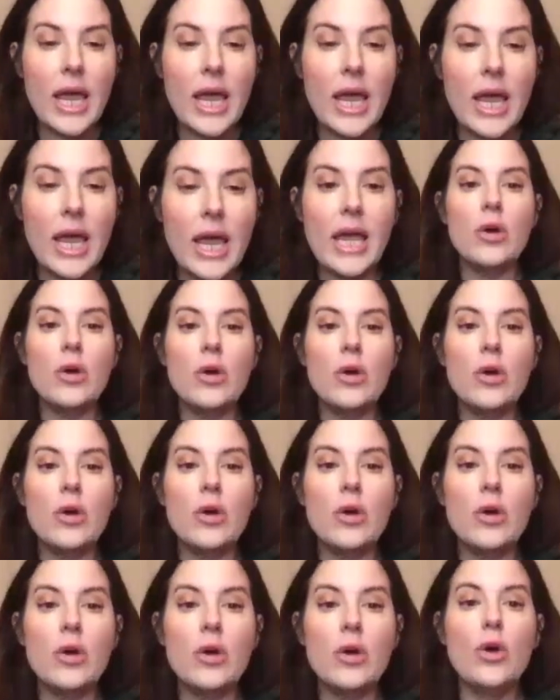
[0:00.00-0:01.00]
and
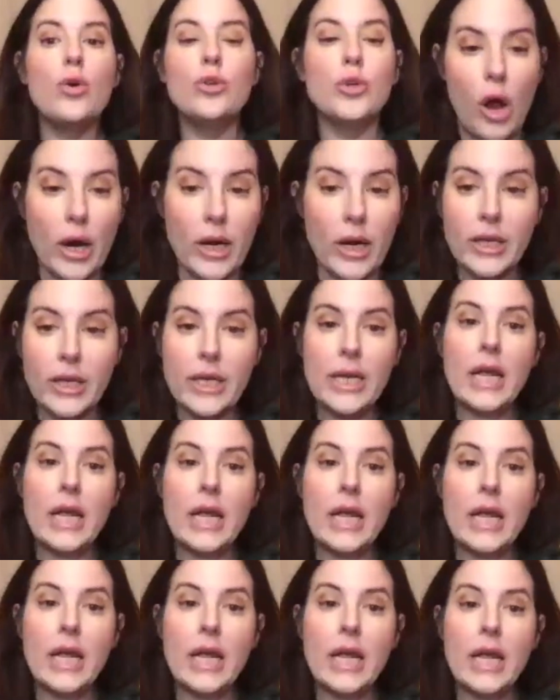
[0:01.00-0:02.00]
who you are.
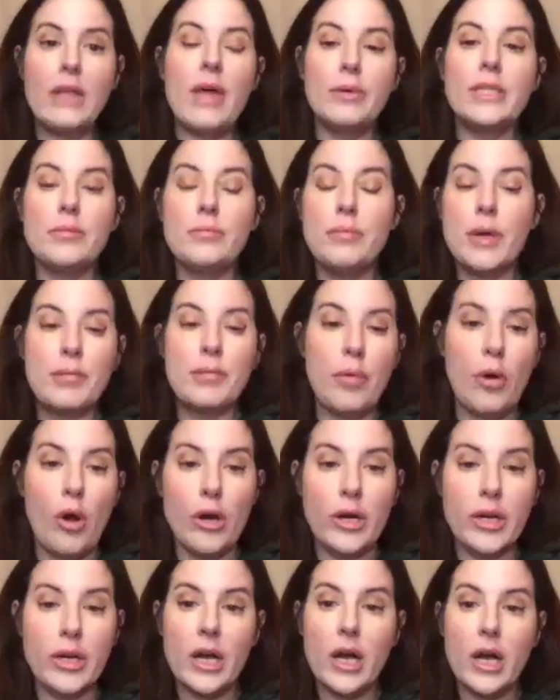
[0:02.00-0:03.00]
And that plays a
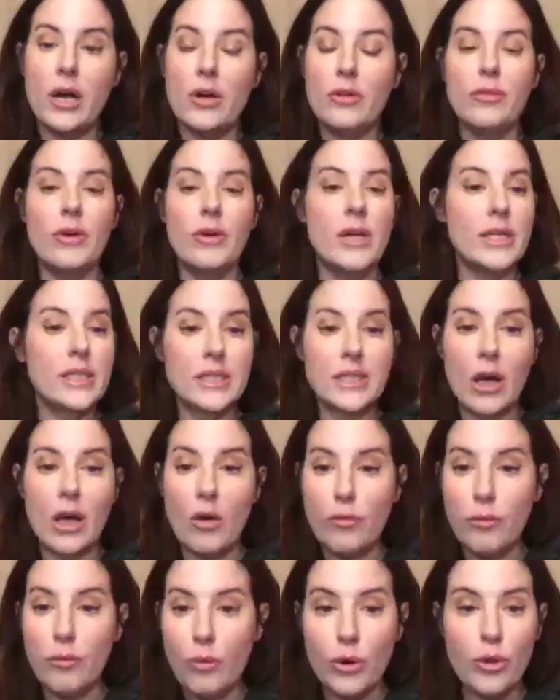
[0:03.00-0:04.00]
big part of
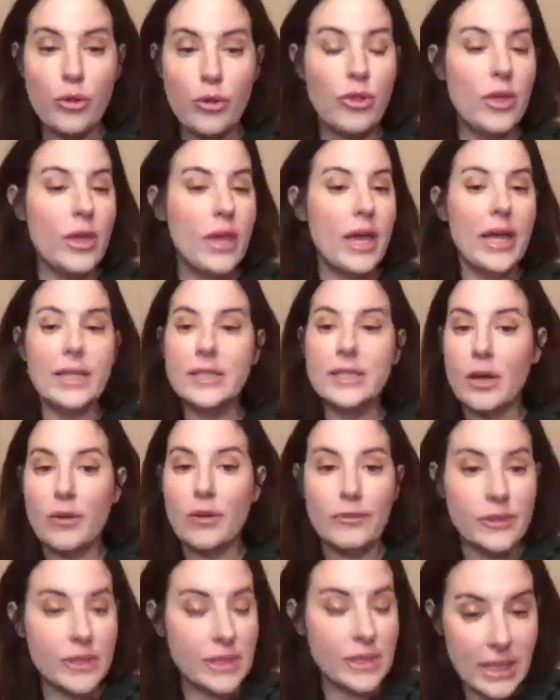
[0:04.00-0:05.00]
self-worth
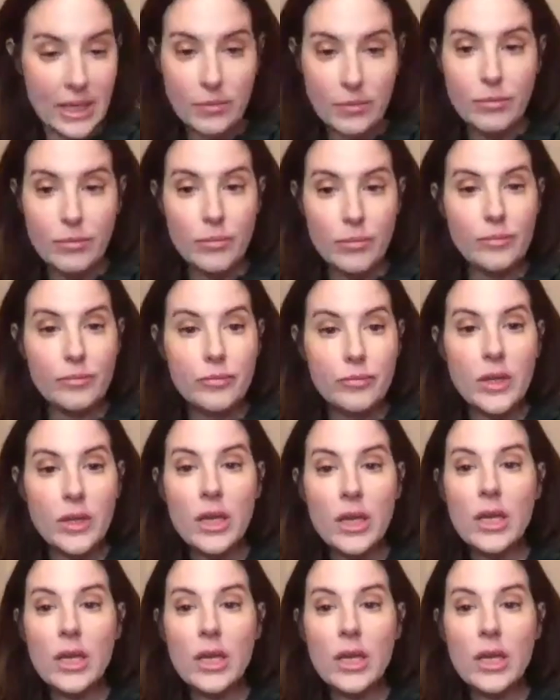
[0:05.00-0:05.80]
and self-esteem.